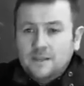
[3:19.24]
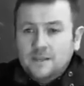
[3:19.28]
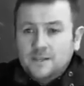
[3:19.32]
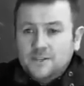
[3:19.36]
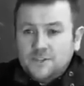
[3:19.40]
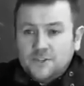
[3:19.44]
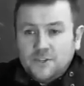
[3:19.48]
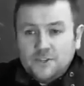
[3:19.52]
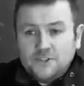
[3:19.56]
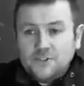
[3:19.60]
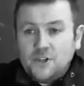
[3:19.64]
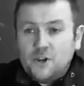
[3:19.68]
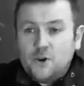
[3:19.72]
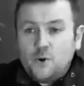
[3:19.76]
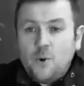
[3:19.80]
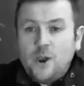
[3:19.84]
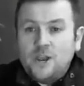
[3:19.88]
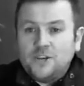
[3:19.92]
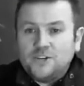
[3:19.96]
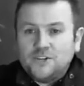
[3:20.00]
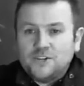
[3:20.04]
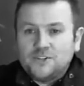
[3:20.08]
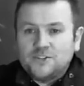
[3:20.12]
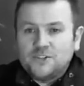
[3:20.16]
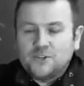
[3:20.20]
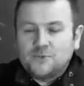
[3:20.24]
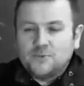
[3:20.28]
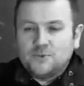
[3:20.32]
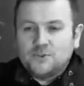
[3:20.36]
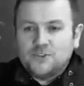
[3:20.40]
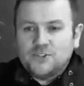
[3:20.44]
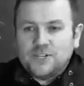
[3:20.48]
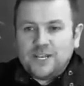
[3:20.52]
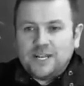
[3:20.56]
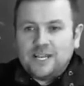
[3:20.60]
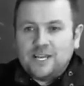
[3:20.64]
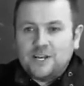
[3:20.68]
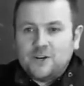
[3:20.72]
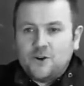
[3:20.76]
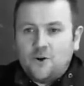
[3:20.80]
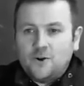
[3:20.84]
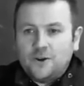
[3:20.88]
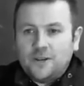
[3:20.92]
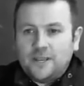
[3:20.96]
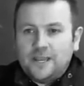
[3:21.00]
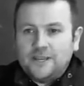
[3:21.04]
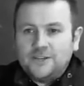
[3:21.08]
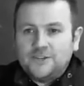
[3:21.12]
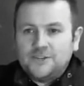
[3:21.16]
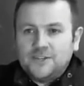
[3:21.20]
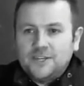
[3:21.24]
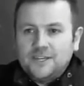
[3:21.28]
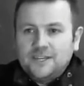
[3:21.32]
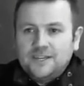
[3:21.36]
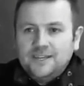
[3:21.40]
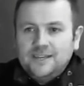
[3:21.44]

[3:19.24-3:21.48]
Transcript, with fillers: So there's no question this will sell like hotcakes.